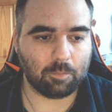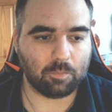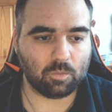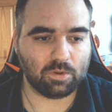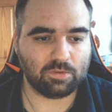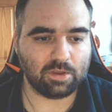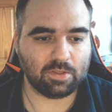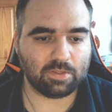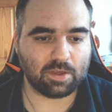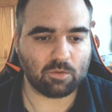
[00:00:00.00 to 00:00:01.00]
We see
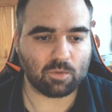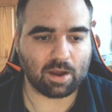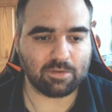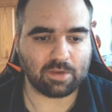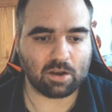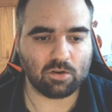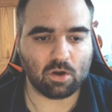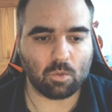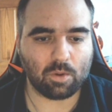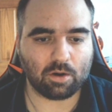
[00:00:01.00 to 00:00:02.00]
that they rise out of
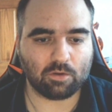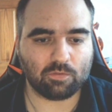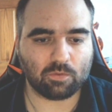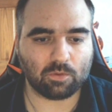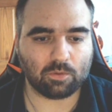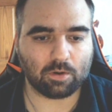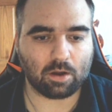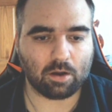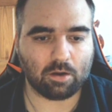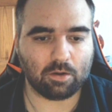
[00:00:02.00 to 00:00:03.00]
nowhere for
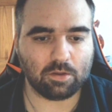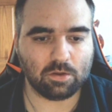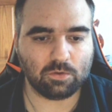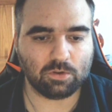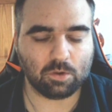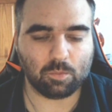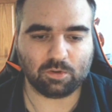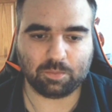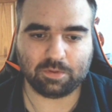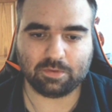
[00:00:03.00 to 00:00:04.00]
YouTube,
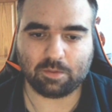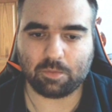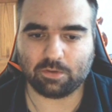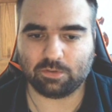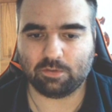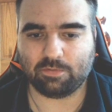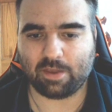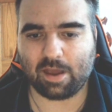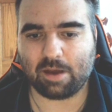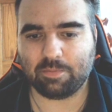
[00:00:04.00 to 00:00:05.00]
which means they must have
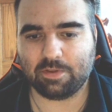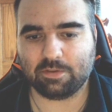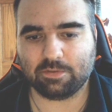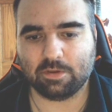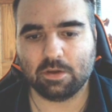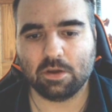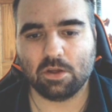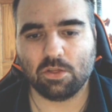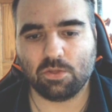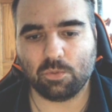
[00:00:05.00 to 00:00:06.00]
had this
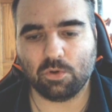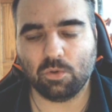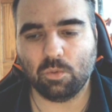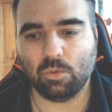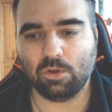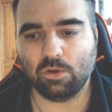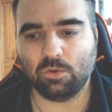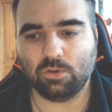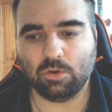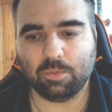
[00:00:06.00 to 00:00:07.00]
through
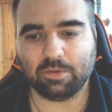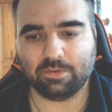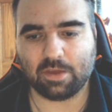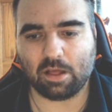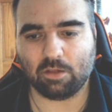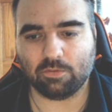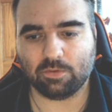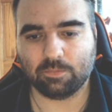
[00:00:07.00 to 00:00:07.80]
YouTube itself.